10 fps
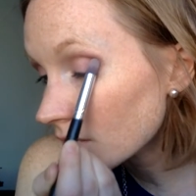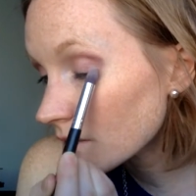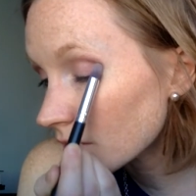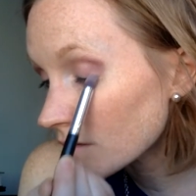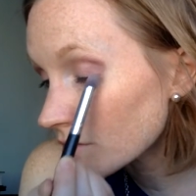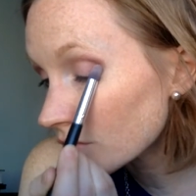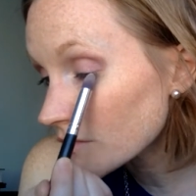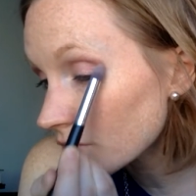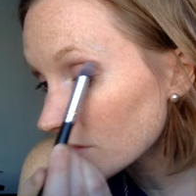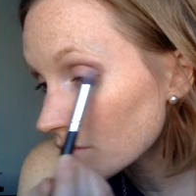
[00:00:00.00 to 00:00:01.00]
and
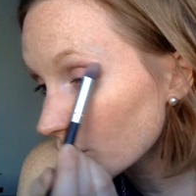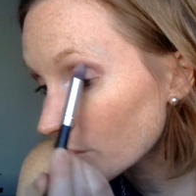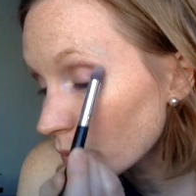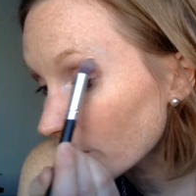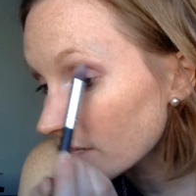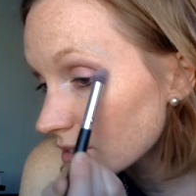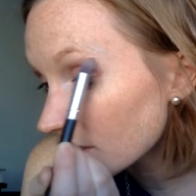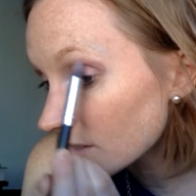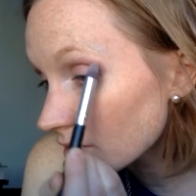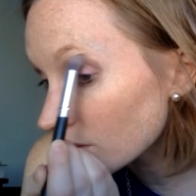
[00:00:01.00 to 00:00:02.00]
just
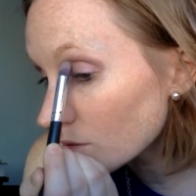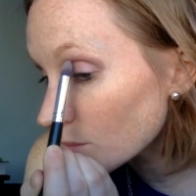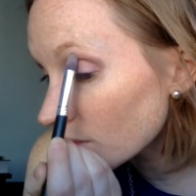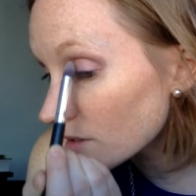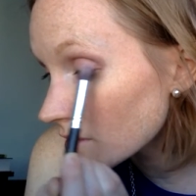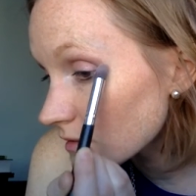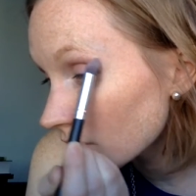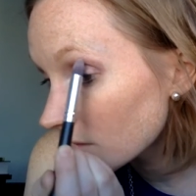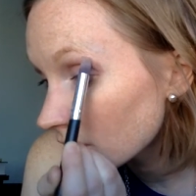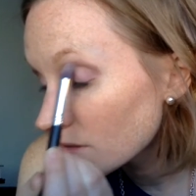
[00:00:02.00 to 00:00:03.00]
blend it a little bit.
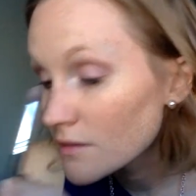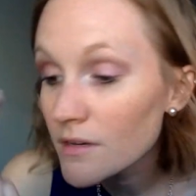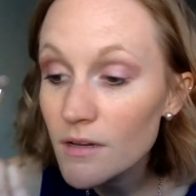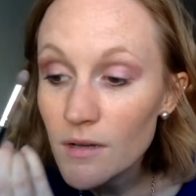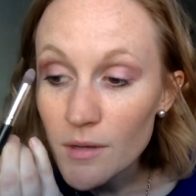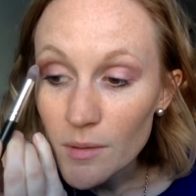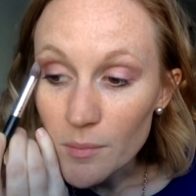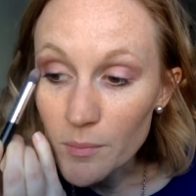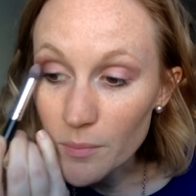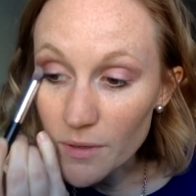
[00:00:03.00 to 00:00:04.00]

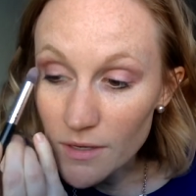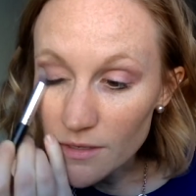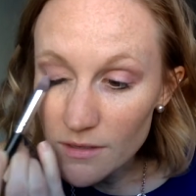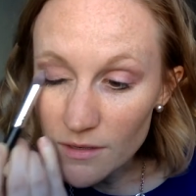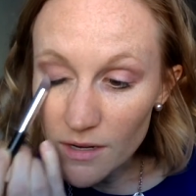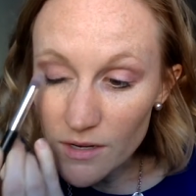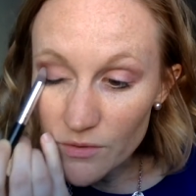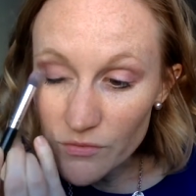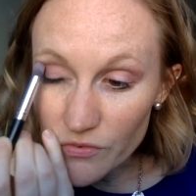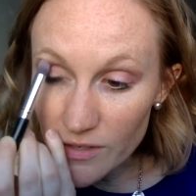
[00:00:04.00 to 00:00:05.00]
But I
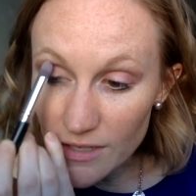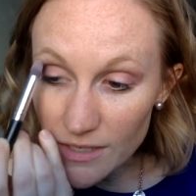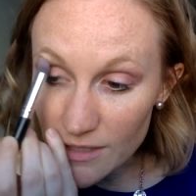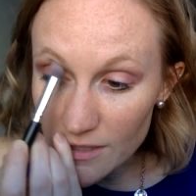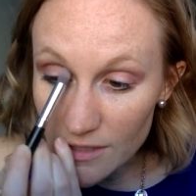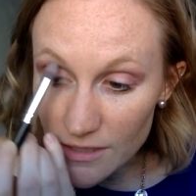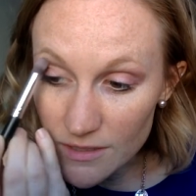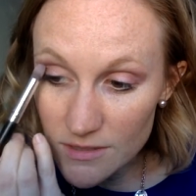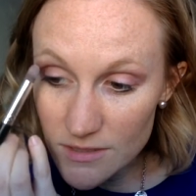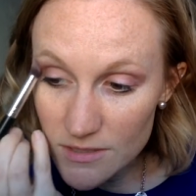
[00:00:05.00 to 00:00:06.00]
don't feel like it
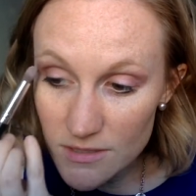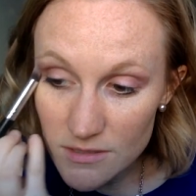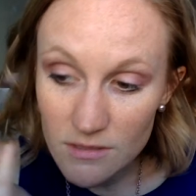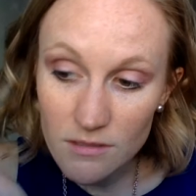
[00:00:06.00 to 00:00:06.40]
needs